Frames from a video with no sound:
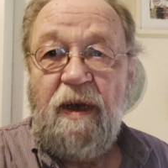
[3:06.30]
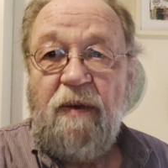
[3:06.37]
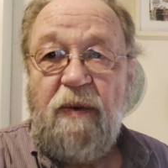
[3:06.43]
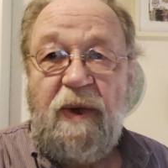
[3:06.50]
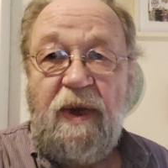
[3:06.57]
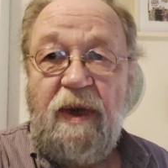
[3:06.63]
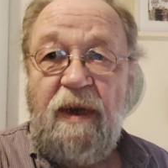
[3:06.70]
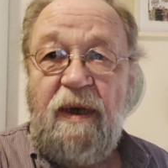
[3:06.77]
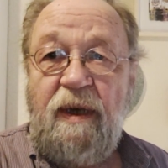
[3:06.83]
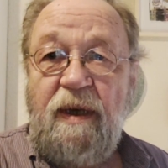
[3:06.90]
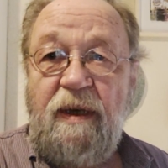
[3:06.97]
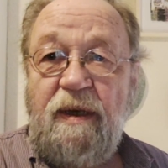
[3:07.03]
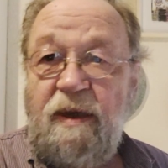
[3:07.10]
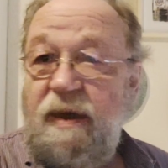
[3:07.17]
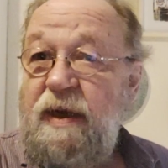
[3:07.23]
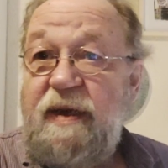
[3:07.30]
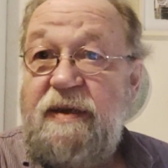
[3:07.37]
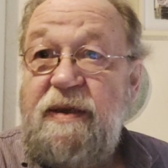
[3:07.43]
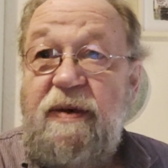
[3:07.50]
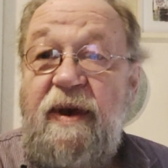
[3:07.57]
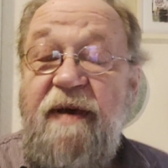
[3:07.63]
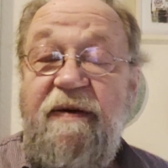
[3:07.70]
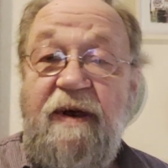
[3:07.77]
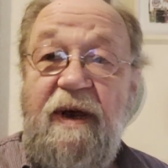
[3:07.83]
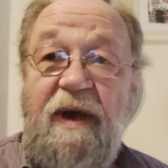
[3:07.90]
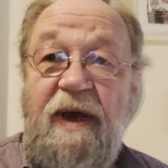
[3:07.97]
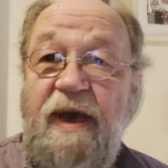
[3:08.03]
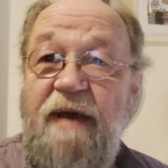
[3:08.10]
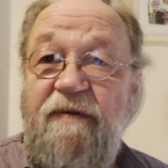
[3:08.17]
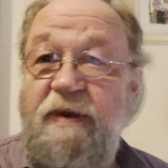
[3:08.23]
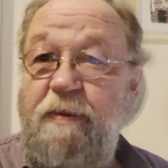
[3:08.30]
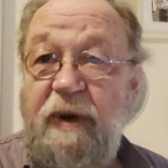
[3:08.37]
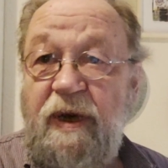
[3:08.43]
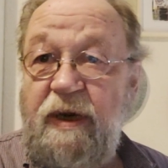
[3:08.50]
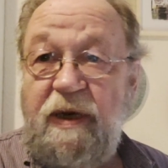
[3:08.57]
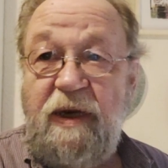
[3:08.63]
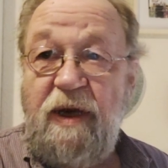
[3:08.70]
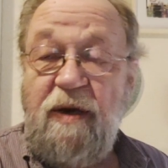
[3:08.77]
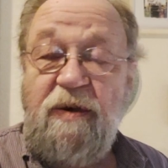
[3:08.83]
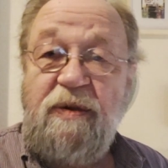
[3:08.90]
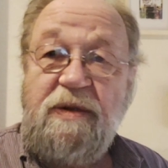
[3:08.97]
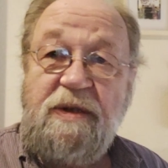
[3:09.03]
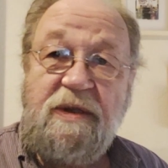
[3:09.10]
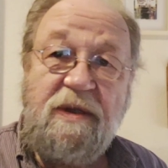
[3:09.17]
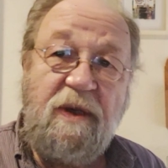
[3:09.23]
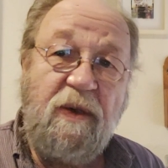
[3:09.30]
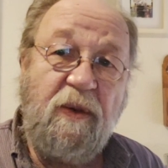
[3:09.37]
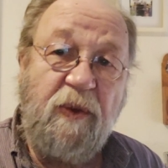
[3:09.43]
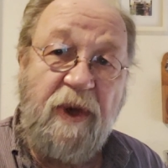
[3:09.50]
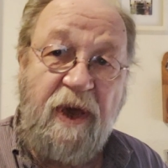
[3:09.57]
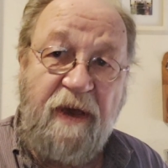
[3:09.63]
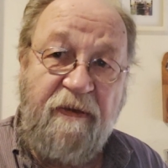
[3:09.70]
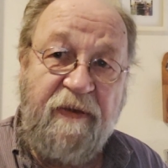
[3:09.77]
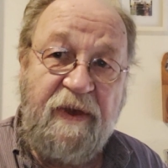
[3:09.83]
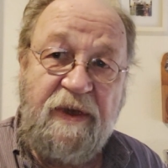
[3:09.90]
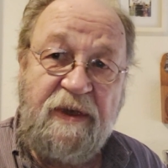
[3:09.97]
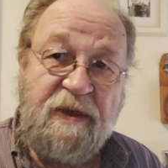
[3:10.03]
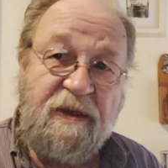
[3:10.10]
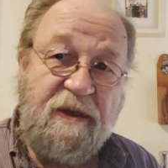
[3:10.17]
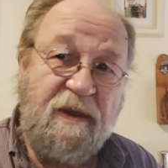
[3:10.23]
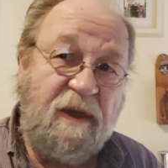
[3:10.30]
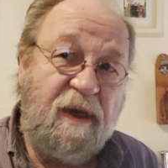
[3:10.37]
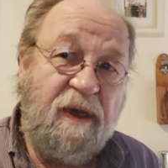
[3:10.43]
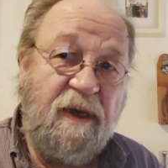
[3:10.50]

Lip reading: Well, as everybody knows, we have this